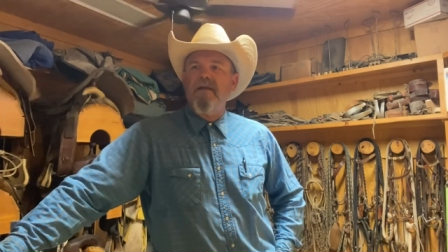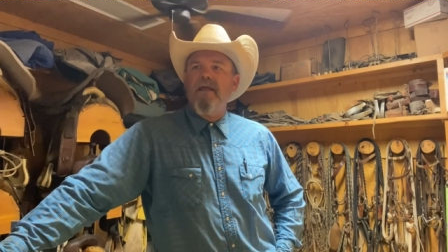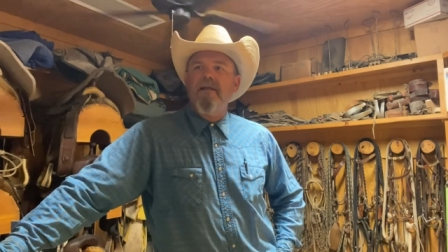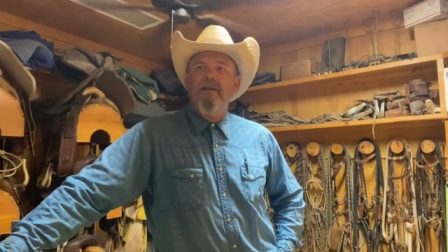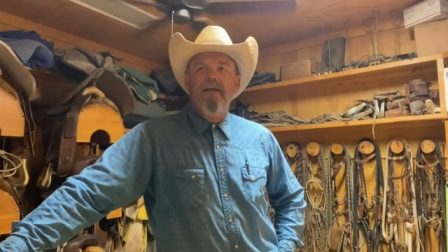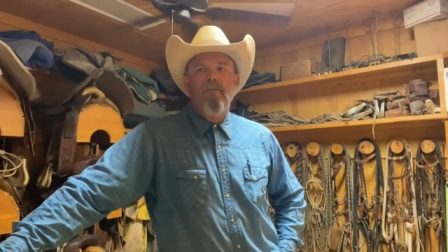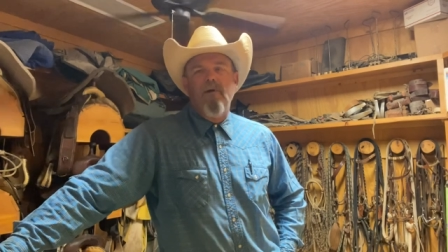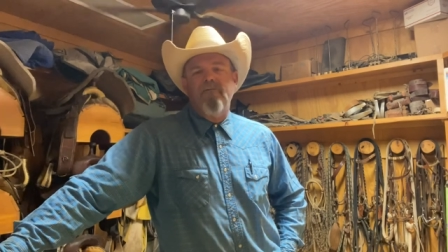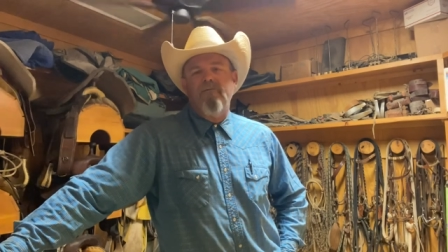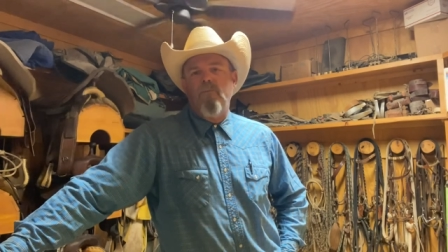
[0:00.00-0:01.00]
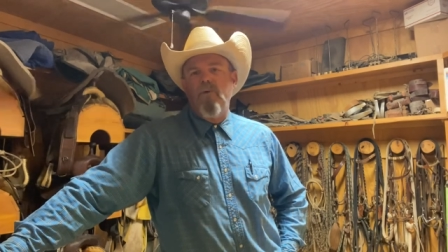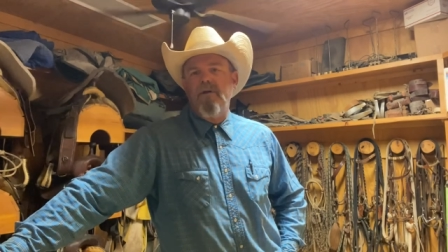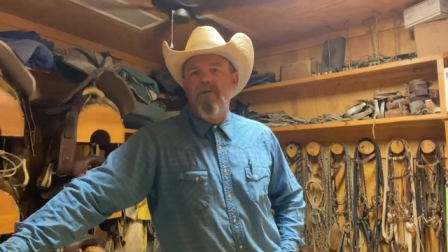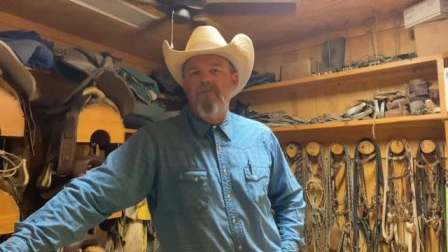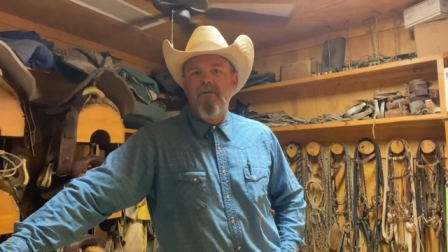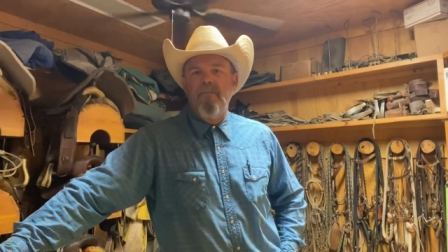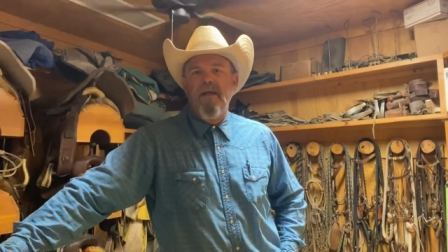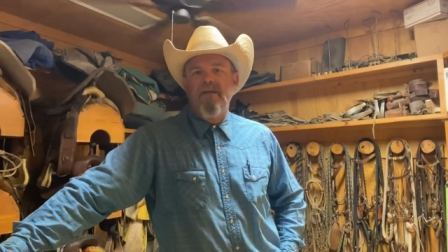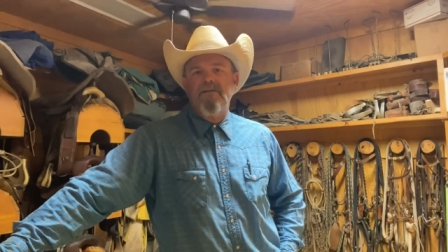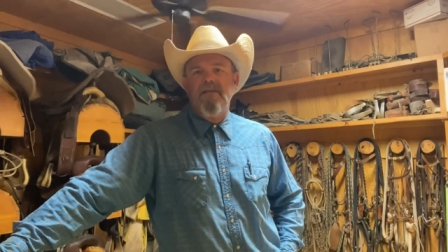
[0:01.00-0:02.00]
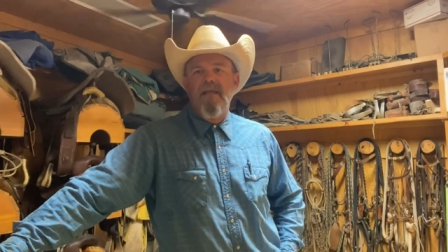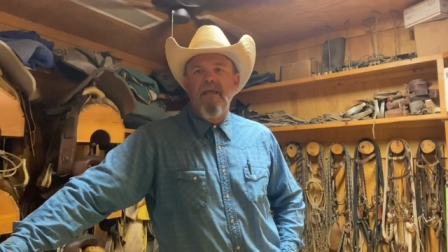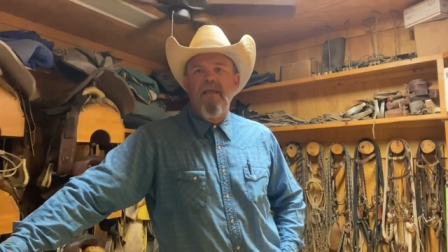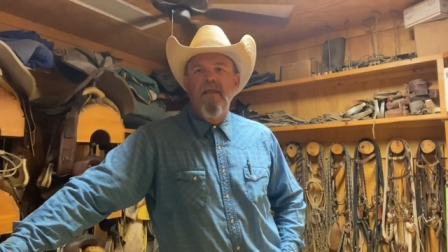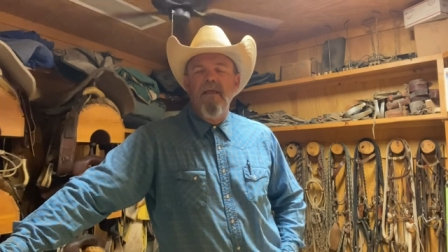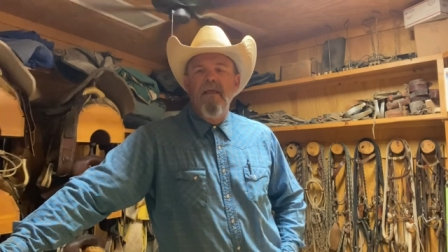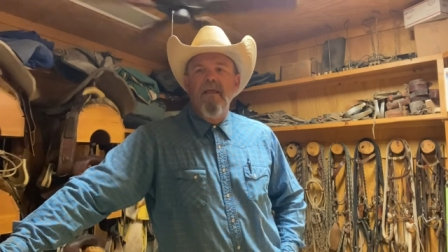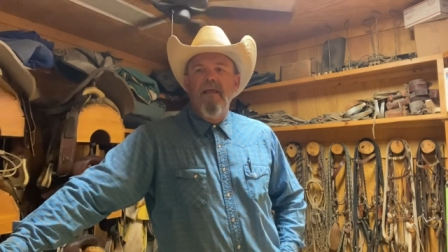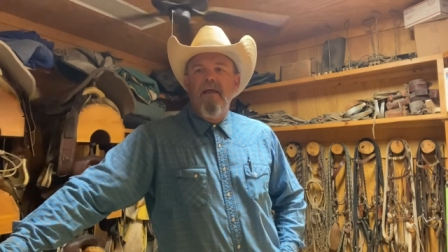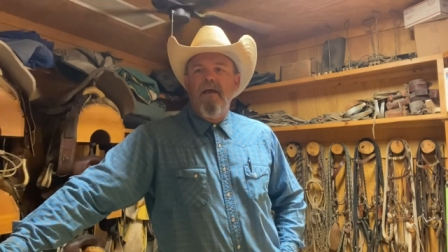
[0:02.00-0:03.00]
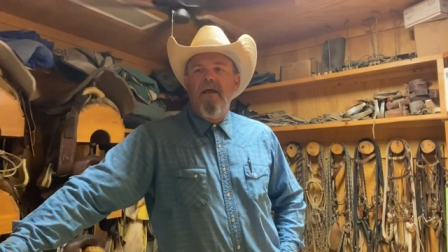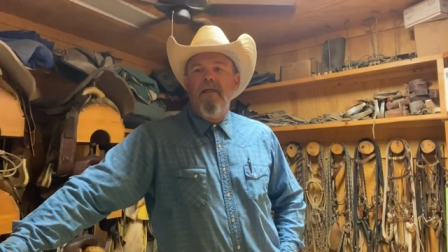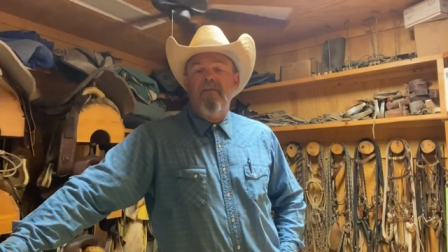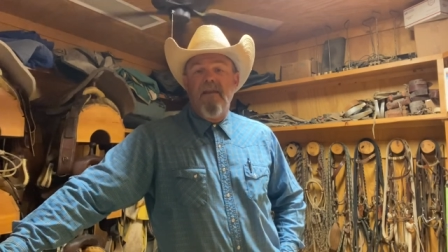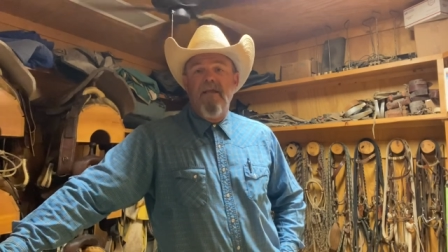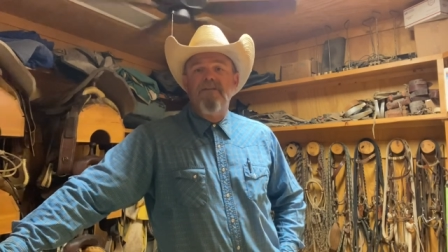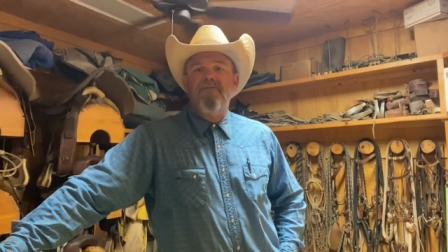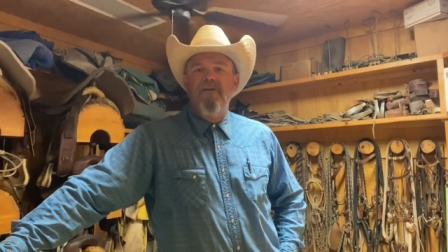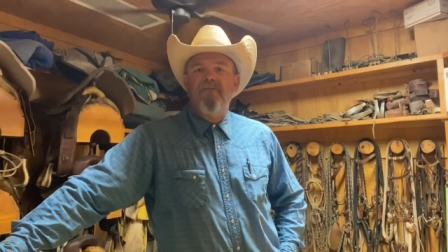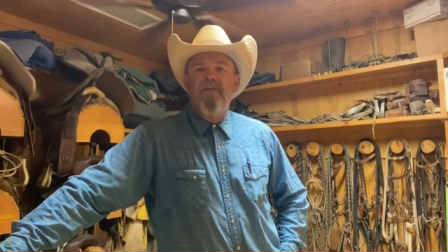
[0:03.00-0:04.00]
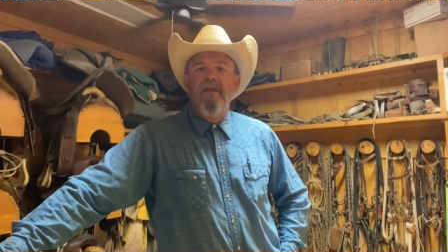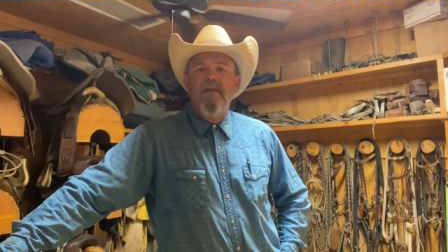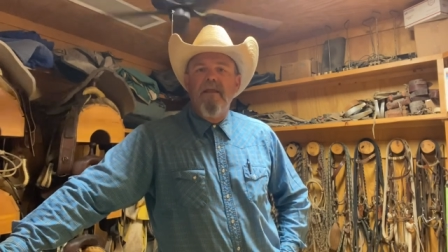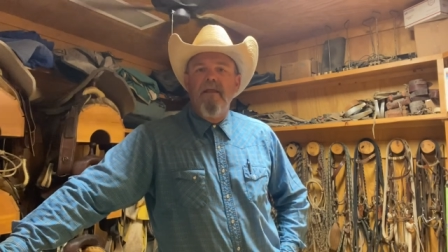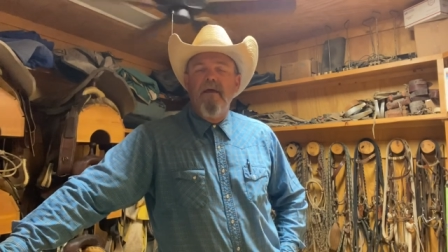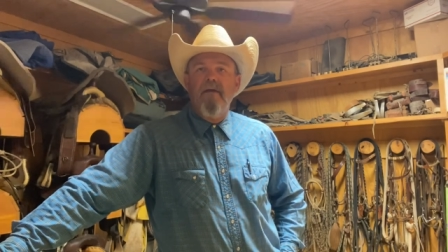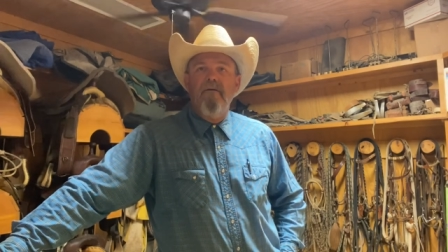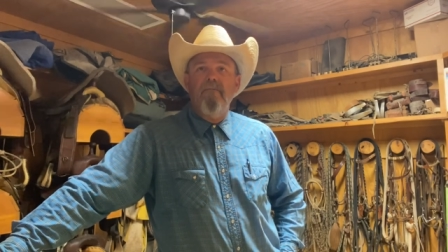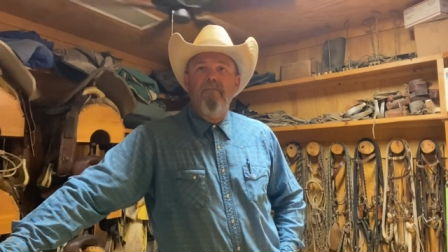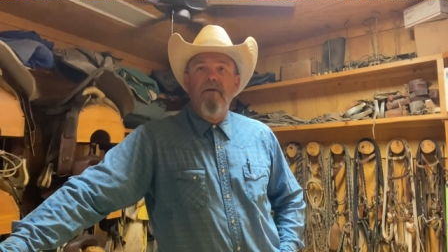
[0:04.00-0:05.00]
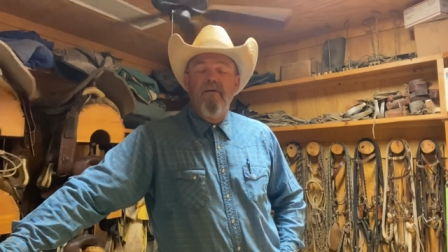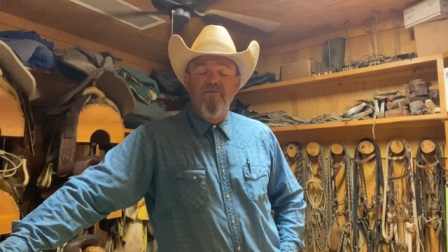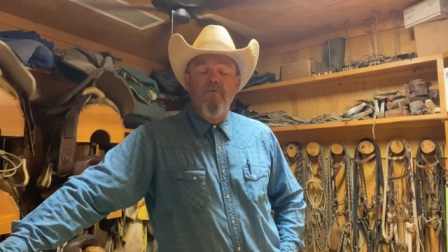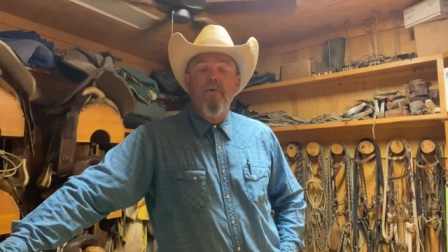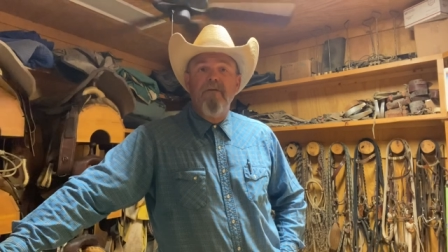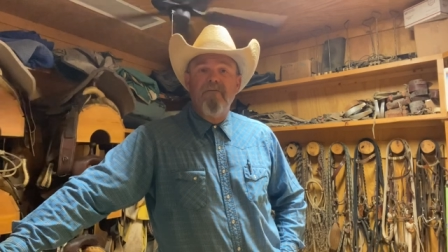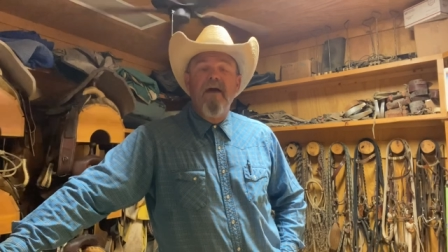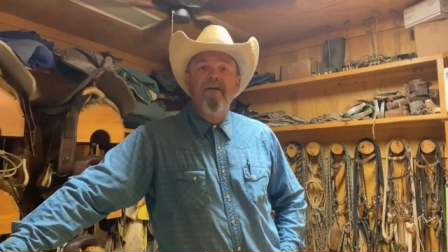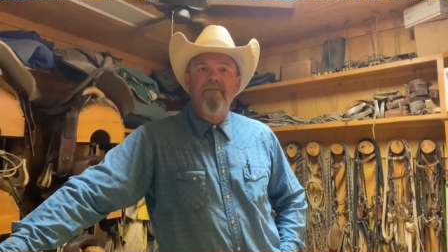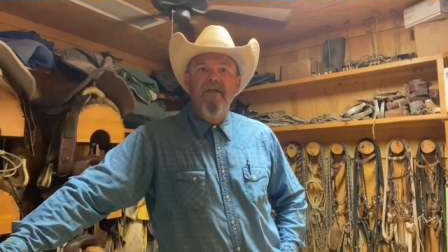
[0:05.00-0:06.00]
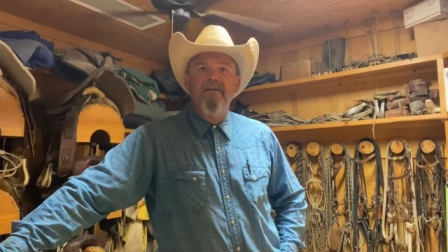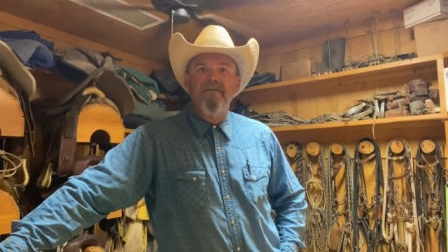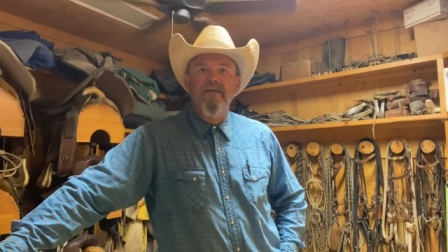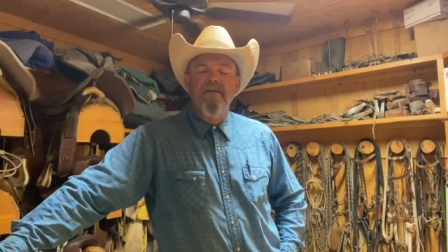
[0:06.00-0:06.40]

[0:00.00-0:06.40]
gaining anywhere from one to three pounds a day uh, in the next 15, uh, 25 days.